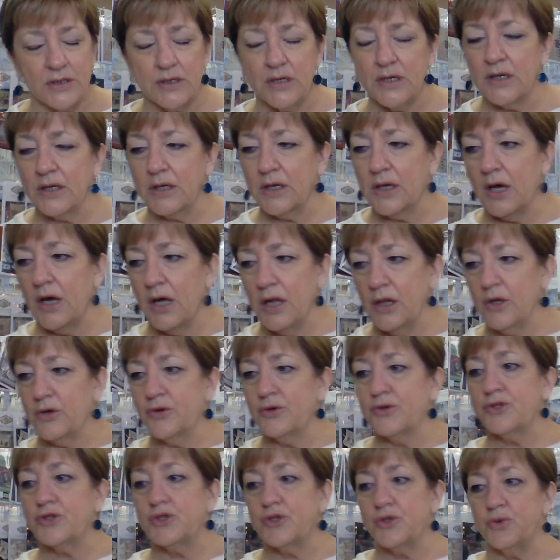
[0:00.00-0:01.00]
in
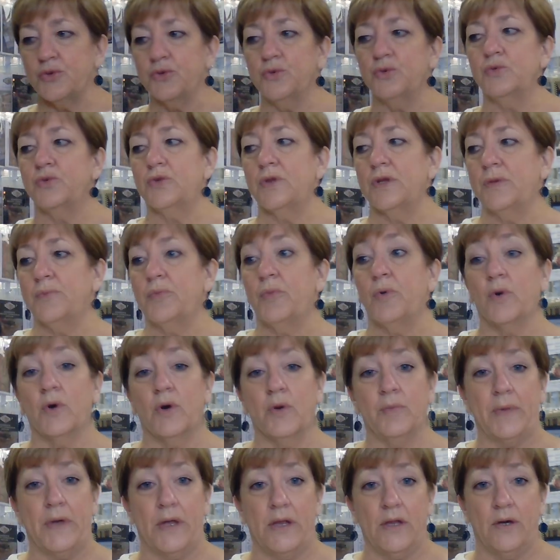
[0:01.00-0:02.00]
color to the
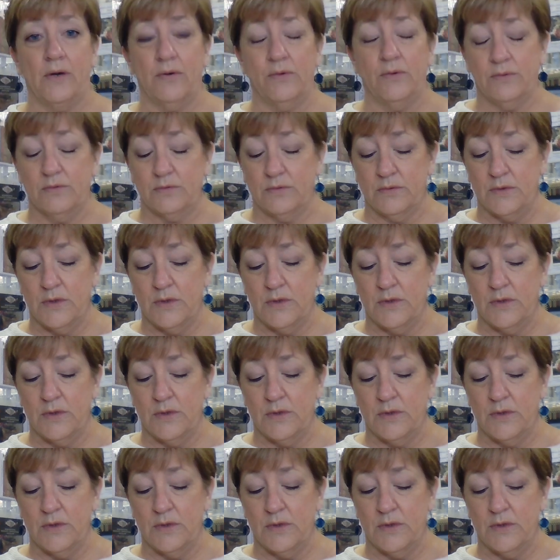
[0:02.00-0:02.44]
Portabello